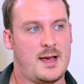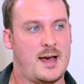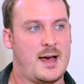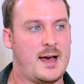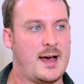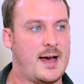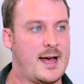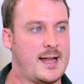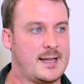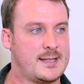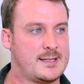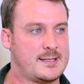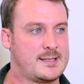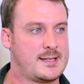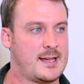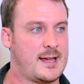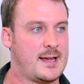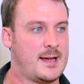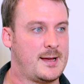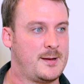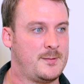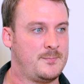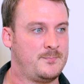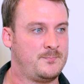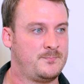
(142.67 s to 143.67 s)

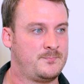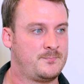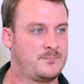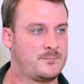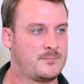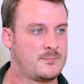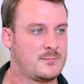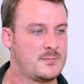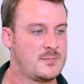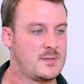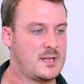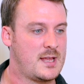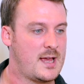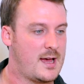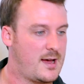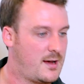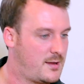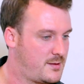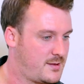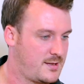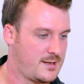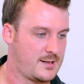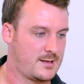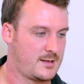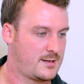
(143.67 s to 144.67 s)
And yeah, I
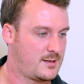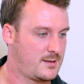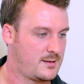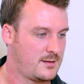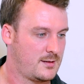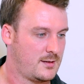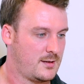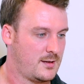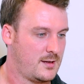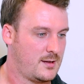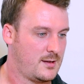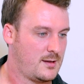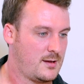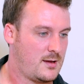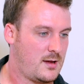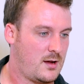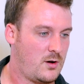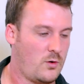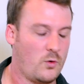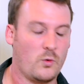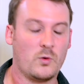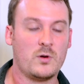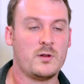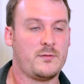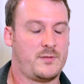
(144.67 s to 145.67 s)
think
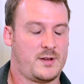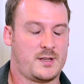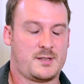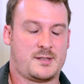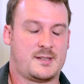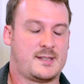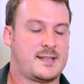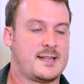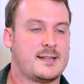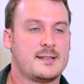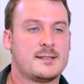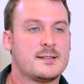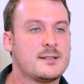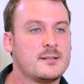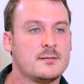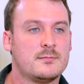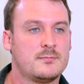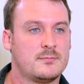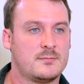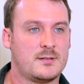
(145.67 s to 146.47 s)
all of us did.